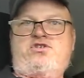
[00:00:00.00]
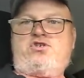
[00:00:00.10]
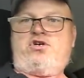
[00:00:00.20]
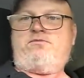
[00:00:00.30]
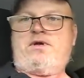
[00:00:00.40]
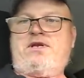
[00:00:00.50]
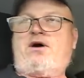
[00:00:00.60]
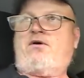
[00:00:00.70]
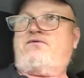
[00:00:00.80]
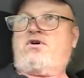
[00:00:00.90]
stupid.
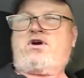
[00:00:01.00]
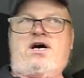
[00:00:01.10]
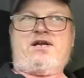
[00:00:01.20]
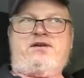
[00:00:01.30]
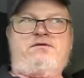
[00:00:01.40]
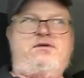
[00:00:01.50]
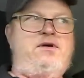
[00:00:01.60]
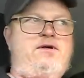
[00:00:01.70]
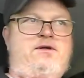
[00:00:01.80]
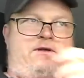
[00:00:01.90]
Now if you're cutting,
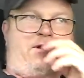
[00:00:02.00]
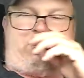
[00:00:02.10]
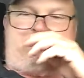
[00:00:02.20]
you know,